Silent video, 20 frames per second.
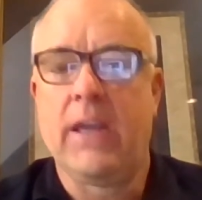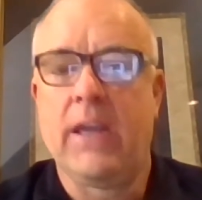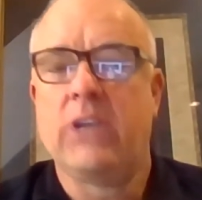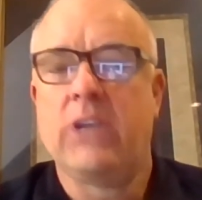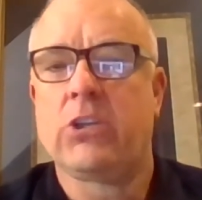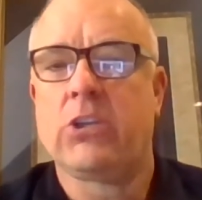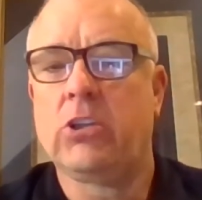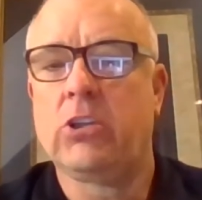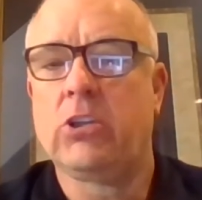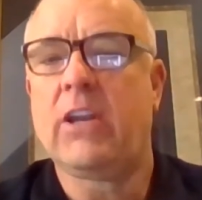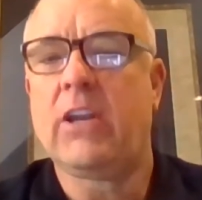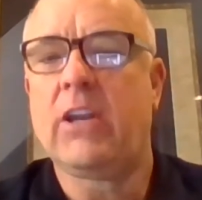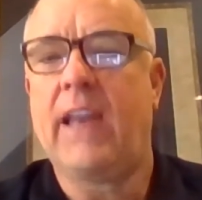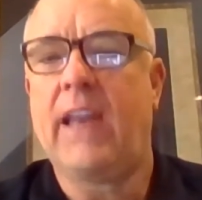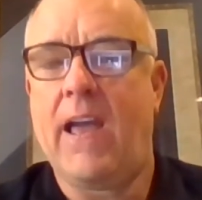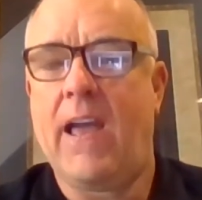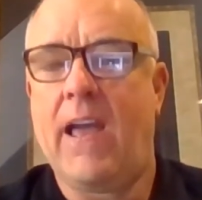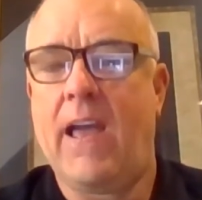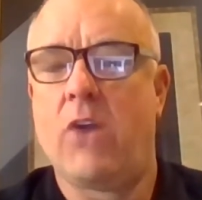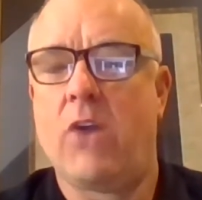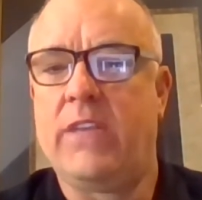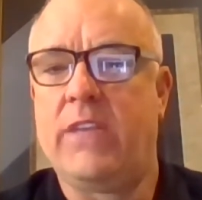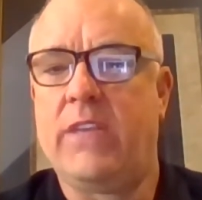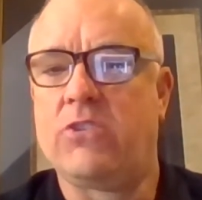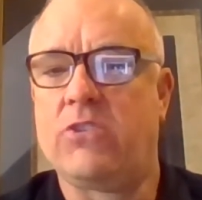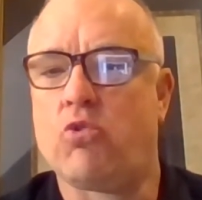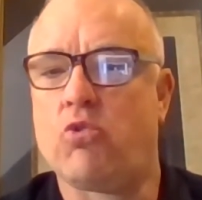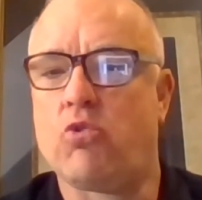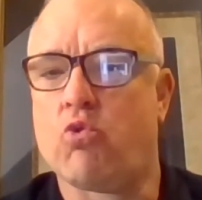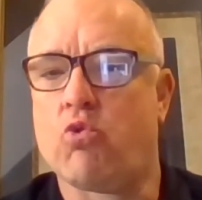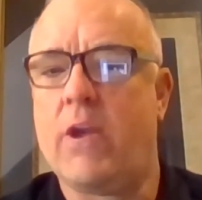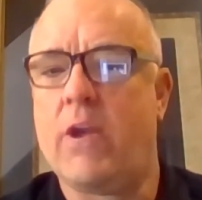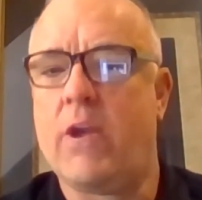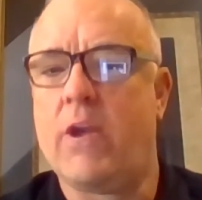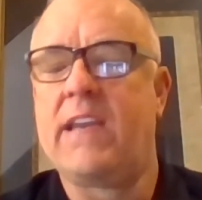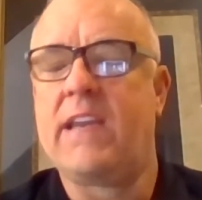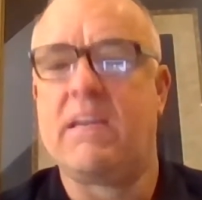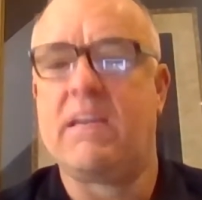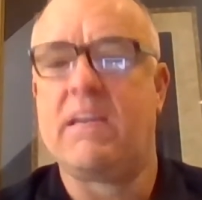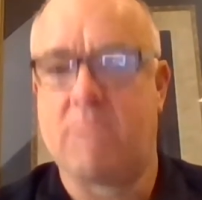to look at how these
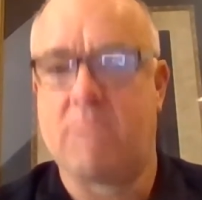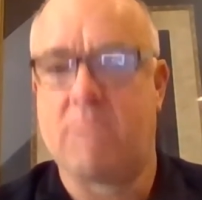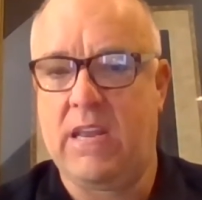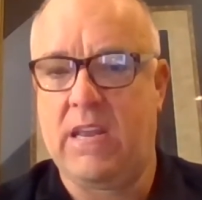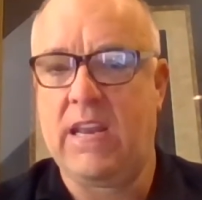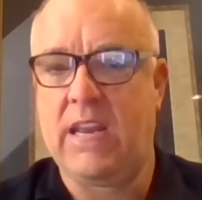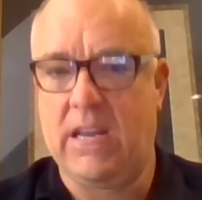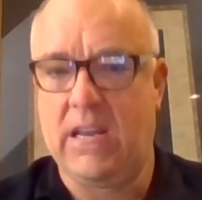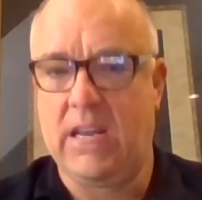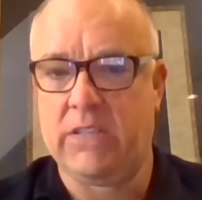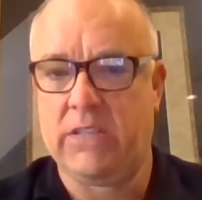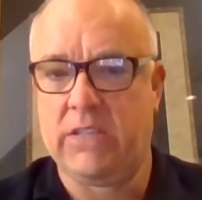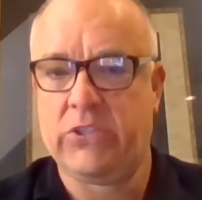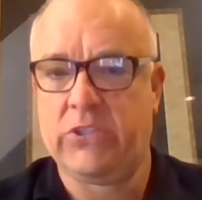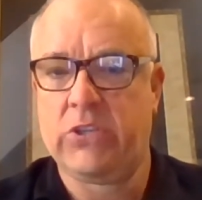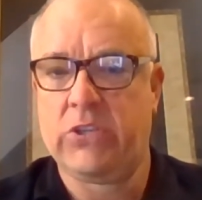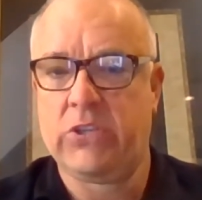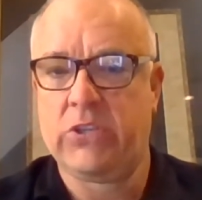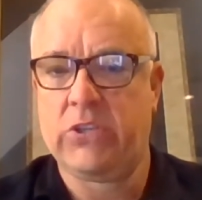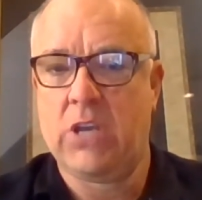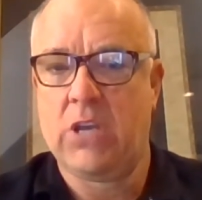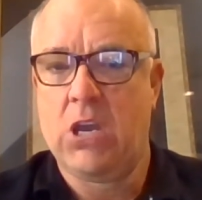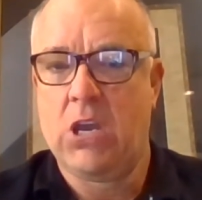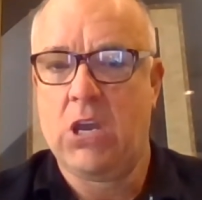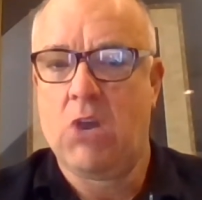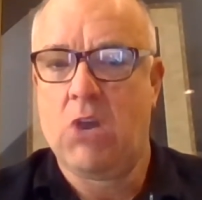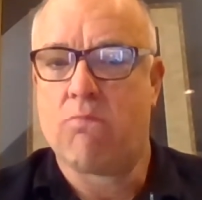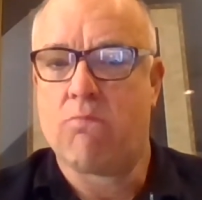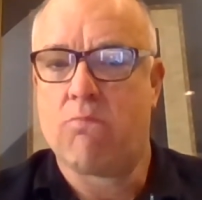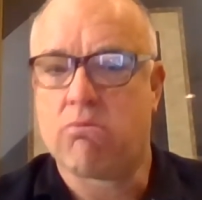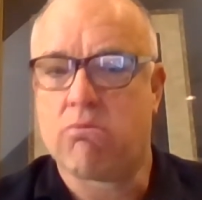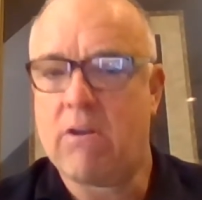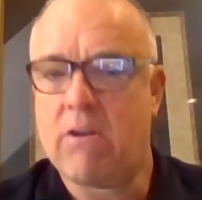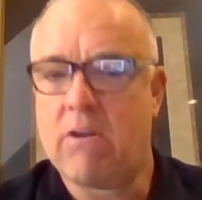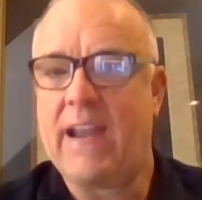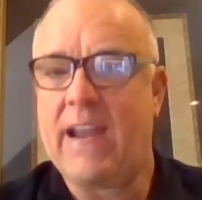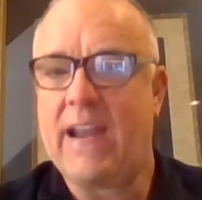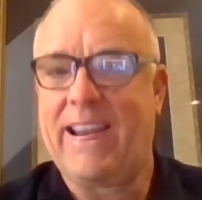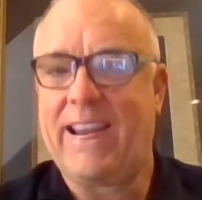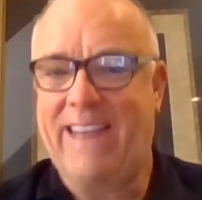great comedians
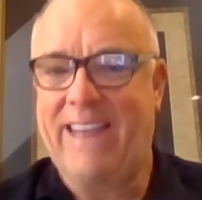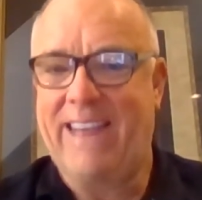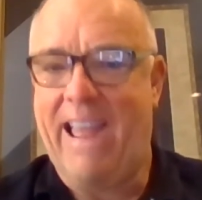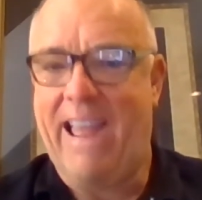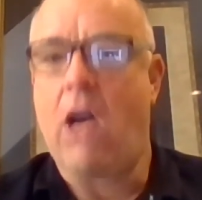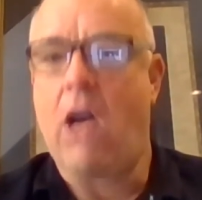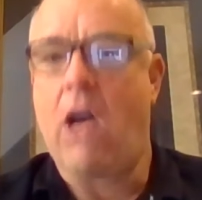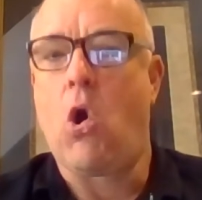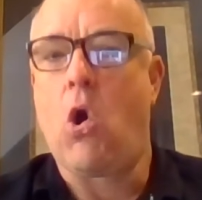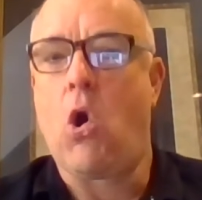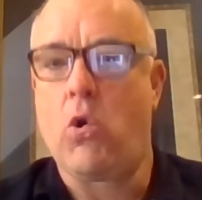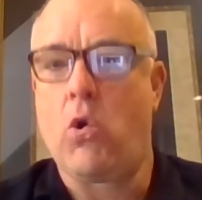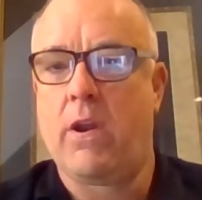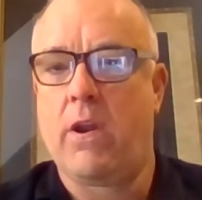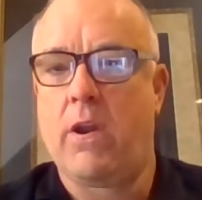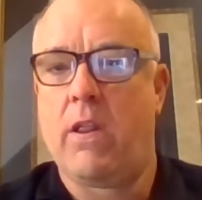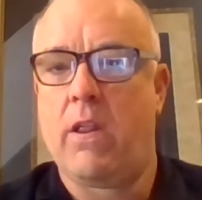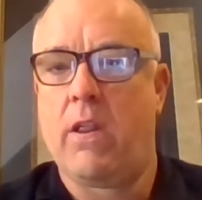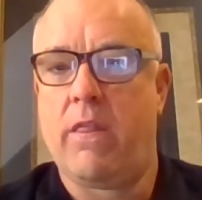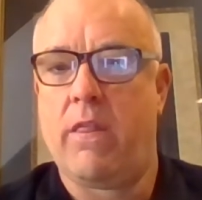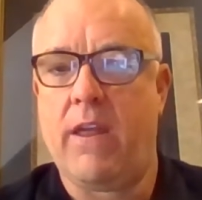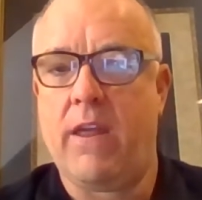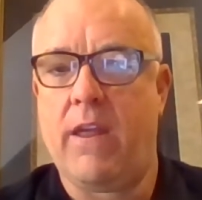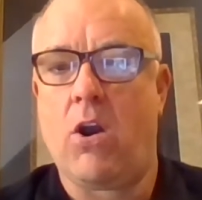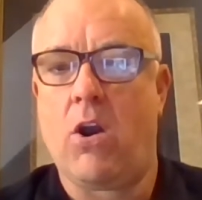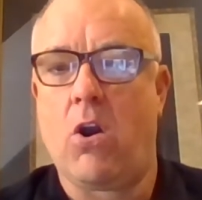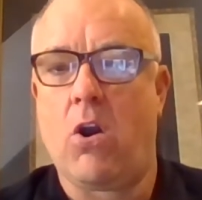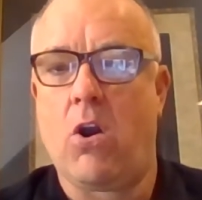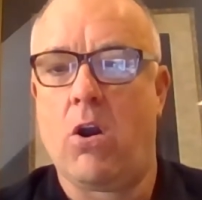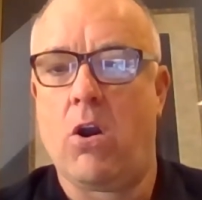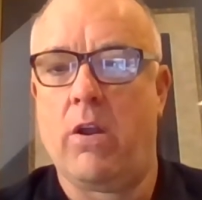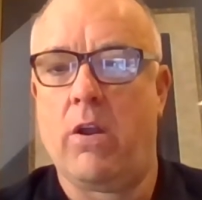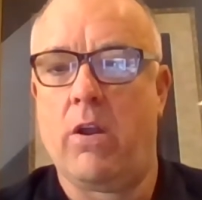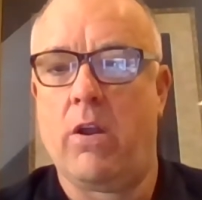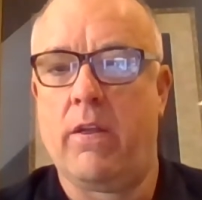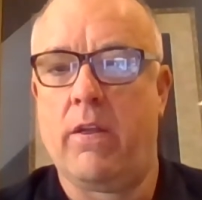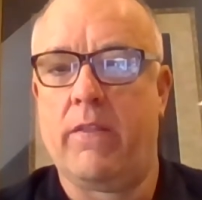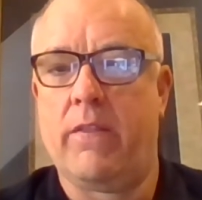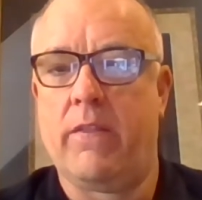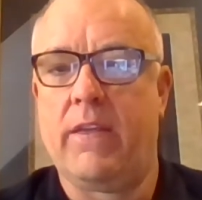break down their
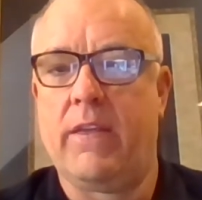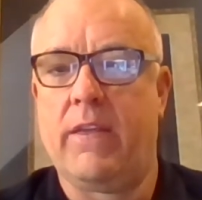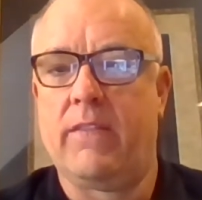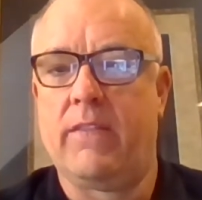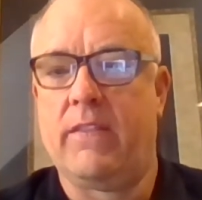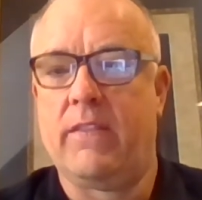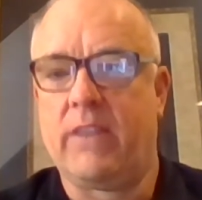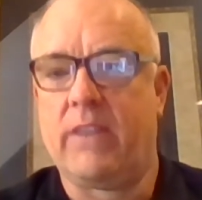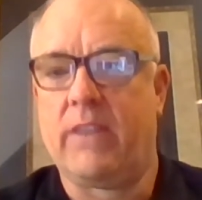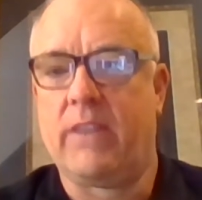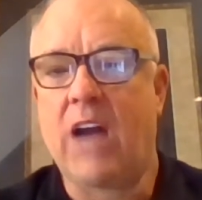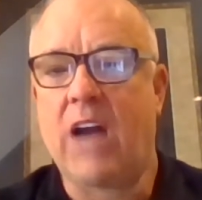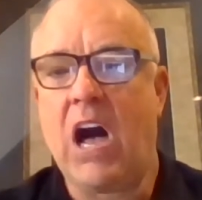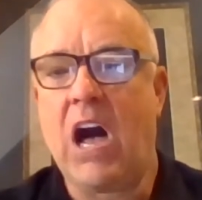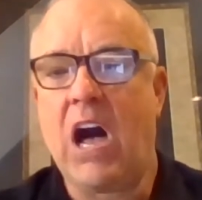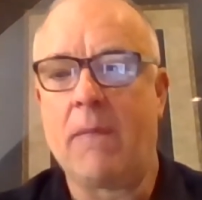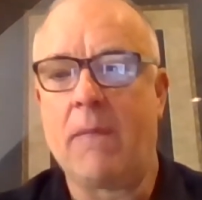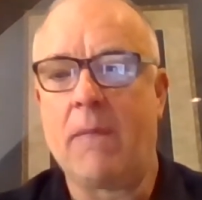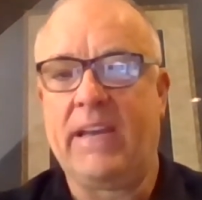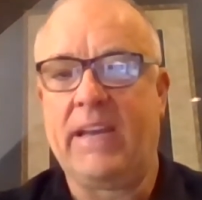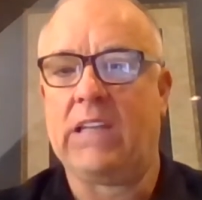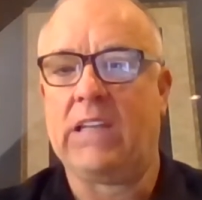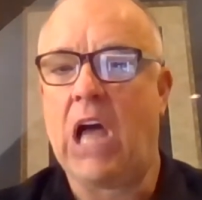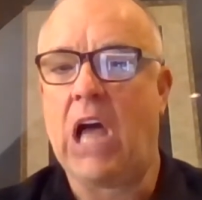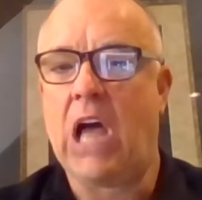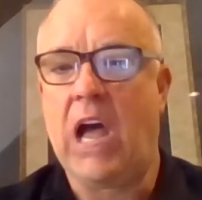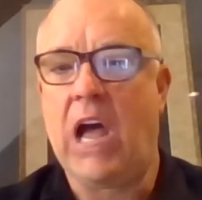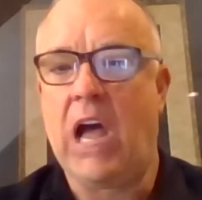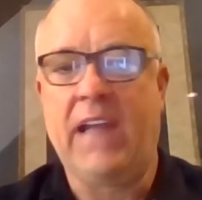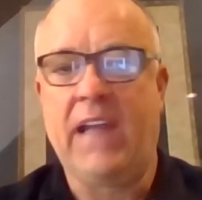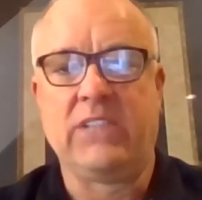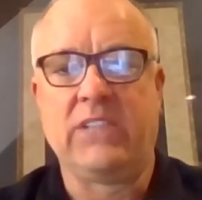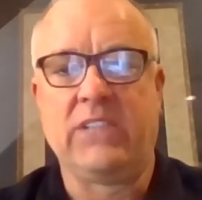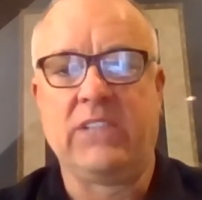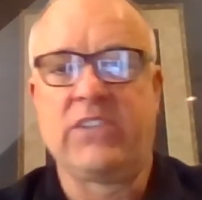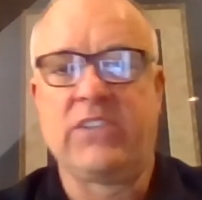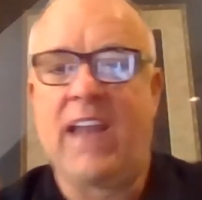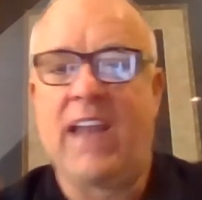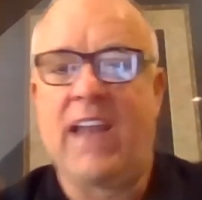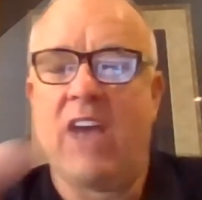the comedy lines
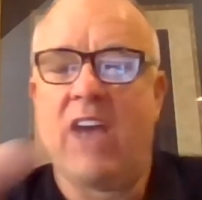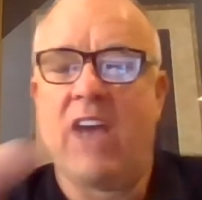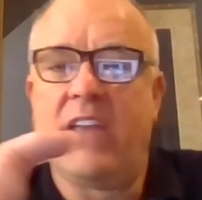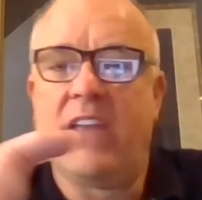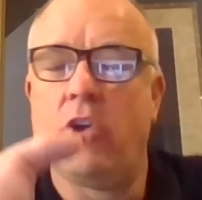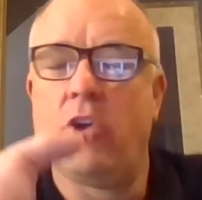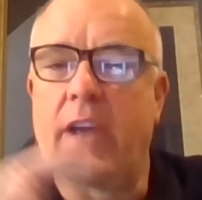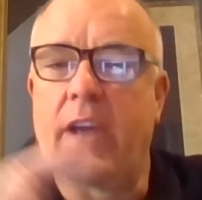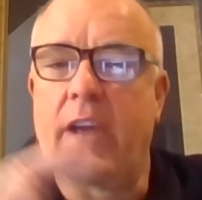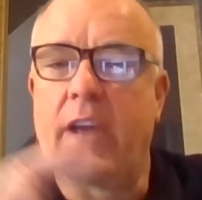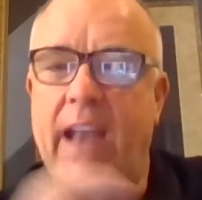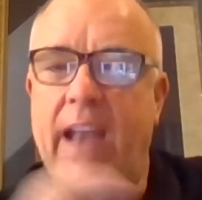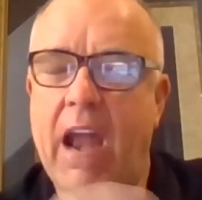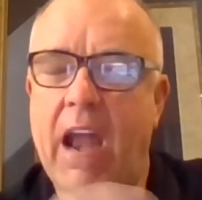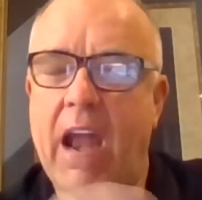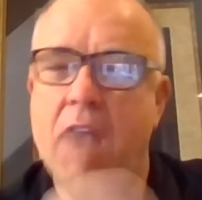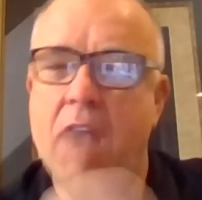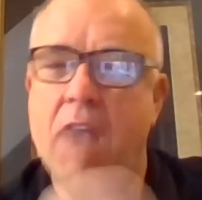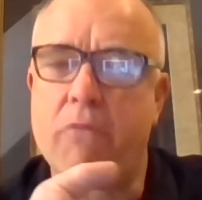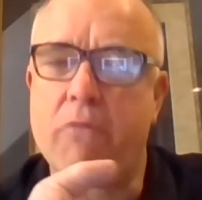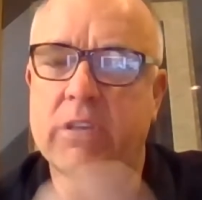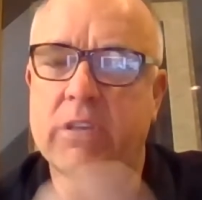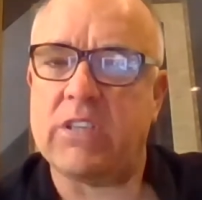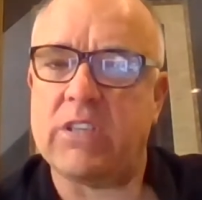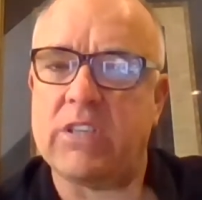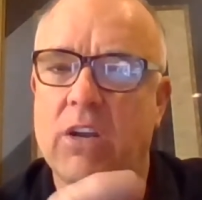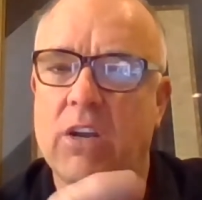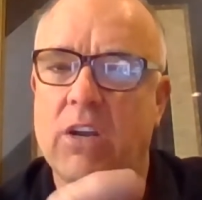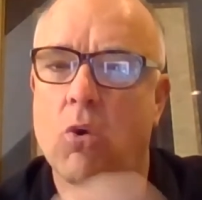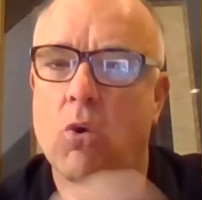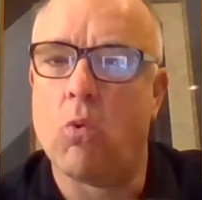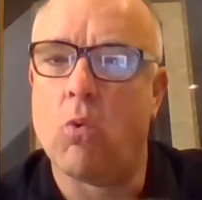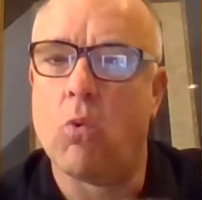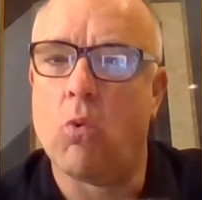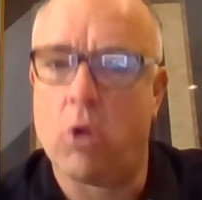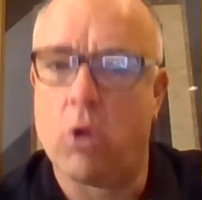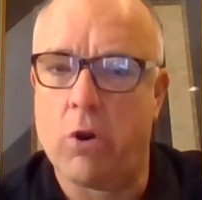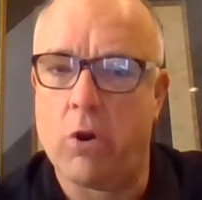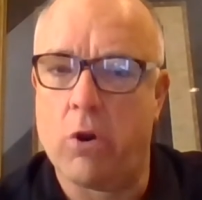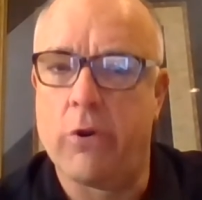and how they look at every single
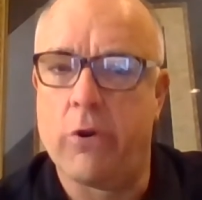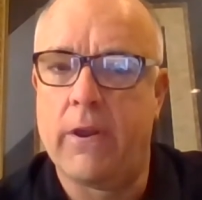word.